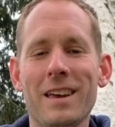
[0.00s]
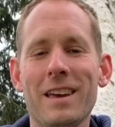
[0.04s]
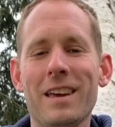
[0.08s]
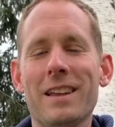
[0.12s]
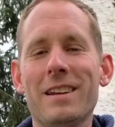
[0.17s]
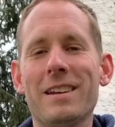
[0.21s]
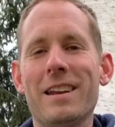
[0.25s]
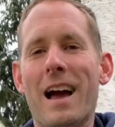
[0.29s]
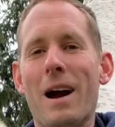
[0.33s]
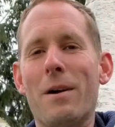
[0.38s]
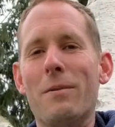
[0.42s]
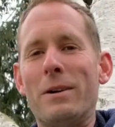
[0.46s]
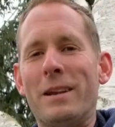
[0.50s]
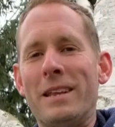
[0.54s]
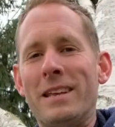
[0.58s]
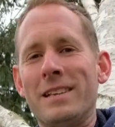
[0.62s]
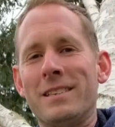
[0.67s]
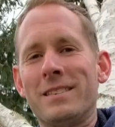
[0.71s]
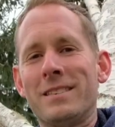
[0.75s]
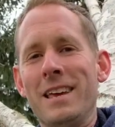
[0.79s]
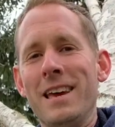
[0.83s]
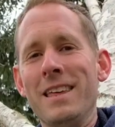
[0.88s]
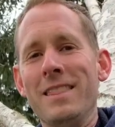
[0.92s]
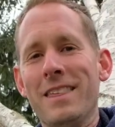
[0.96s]
Now, when he
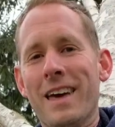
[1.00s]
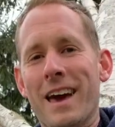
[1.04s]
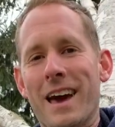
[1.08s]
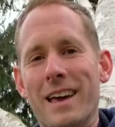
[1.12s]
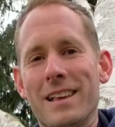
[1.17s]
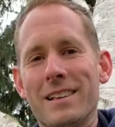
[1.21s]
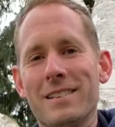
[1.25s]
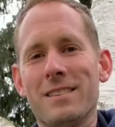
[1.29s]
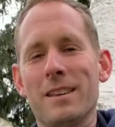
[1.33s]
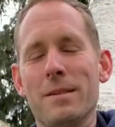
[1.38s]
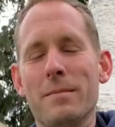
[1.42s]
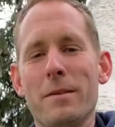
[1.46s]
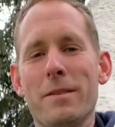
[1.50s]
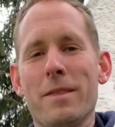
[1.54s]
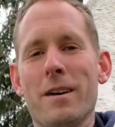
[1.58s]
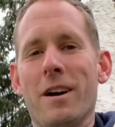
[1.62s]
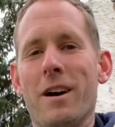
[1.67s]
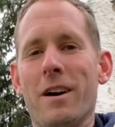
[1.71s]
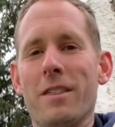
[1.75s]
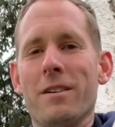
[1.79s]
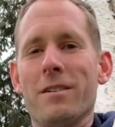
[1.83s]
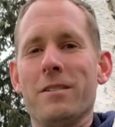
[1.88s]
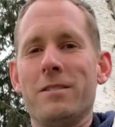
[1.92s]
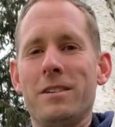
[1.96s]
said that, some of the
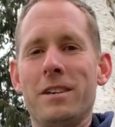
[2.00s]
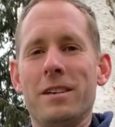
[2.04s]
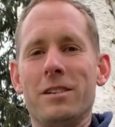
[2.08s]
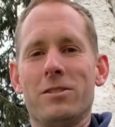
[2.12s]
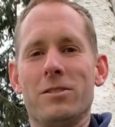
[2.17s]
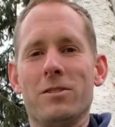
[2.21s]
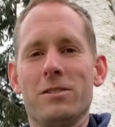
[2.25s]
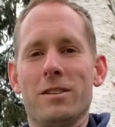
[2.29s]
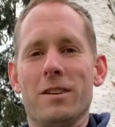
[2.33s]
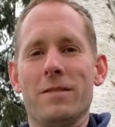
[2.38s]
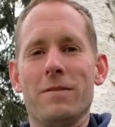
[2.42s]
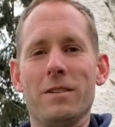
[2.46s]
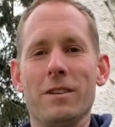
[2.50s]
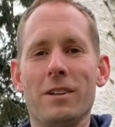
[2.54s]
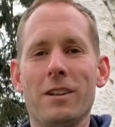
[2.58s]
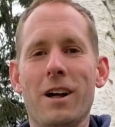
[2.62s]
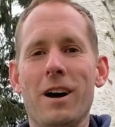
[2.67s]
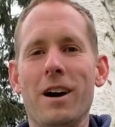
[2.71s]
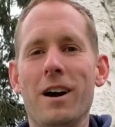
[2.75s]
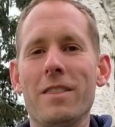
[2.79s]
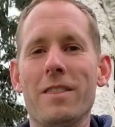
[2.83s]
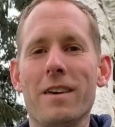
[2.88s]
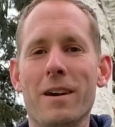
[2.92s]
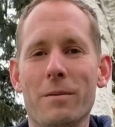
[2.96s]
other teachers of the
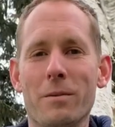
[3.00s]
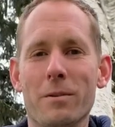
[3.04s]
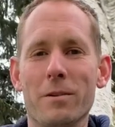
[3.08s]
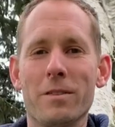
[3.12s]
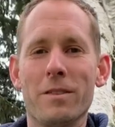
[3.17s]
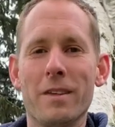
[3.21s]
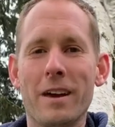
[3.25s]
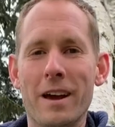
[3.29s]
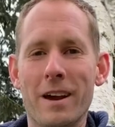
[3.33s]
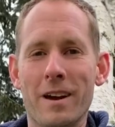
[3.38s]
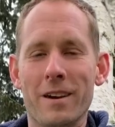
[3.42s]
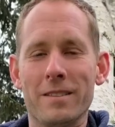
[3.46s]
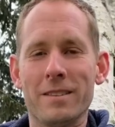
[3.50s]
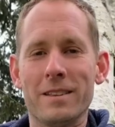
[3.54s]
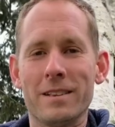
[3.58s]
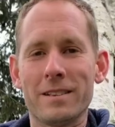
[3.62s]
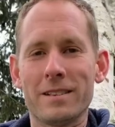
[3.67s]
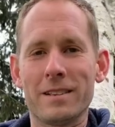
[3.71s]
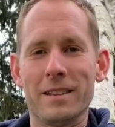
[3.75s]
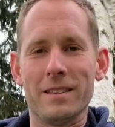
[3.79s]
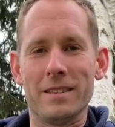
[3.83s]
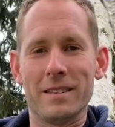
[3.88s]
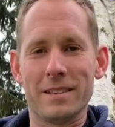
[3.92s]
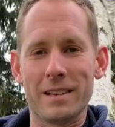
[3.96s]
law that were there in
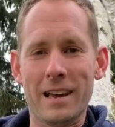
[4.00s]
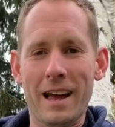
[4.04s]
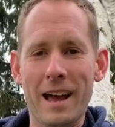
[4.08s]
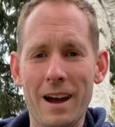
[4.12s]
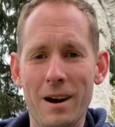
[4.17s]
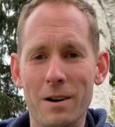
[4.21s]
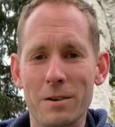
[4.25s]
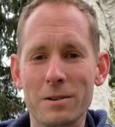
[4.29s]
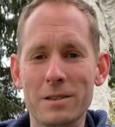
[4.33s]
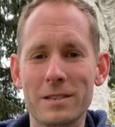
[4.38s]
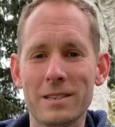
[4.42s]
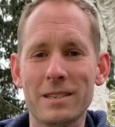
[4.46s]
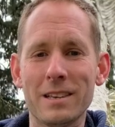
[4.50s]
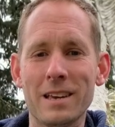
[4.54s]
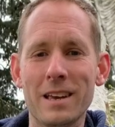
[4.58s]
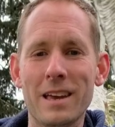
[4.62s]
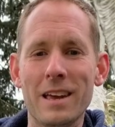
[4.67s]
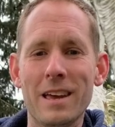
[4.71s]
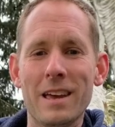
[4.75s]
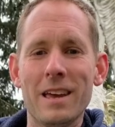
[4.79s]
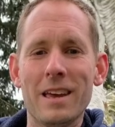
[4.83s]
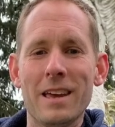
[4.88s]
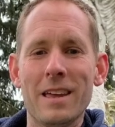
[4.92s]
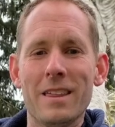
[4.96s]
this house,
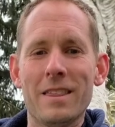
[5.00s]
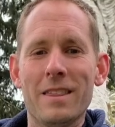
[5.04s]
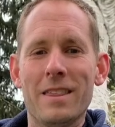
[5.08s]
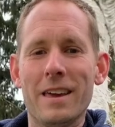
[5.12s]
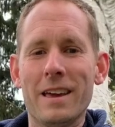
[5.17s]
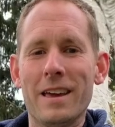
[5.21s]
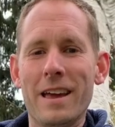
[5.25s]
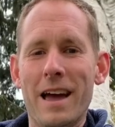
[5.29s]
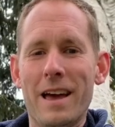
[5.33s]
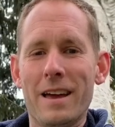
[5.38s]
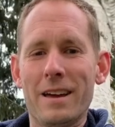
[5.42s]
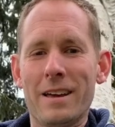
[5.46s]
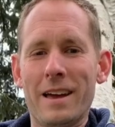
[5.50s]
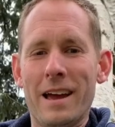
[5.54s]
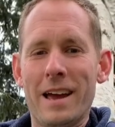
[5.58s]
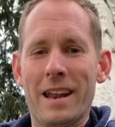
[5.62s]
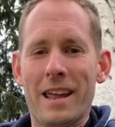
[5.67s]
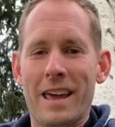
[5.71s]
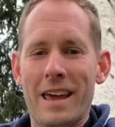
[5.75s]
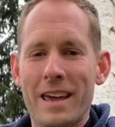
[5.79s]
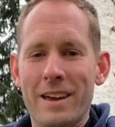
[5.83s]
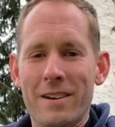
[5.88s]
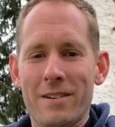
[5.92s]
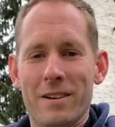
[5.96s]
they got kind
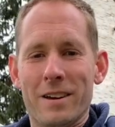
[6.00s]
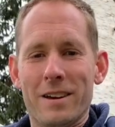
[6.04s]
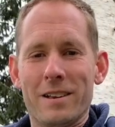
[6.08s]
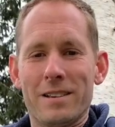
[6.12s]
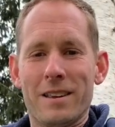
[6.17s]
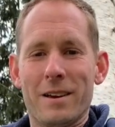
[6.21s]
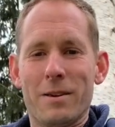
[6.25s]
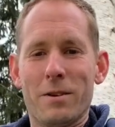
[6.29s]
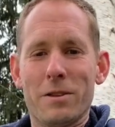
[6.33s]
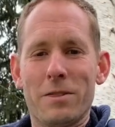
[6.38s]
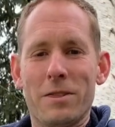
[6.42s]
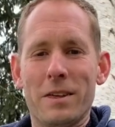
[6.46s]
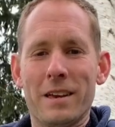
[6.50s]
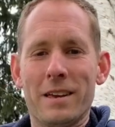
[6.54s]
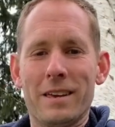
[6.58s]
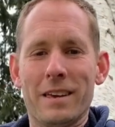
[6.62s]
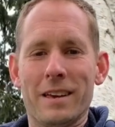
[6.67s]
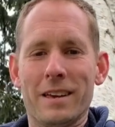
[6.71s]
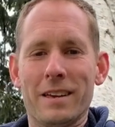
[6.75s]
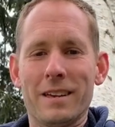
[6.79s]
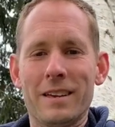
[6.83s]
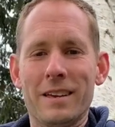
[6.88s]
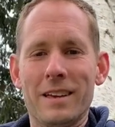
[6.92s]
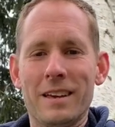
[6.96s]
of angry as they were
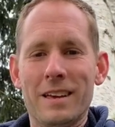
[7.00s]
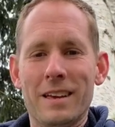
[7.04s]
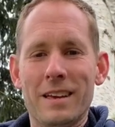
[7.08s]
thinking,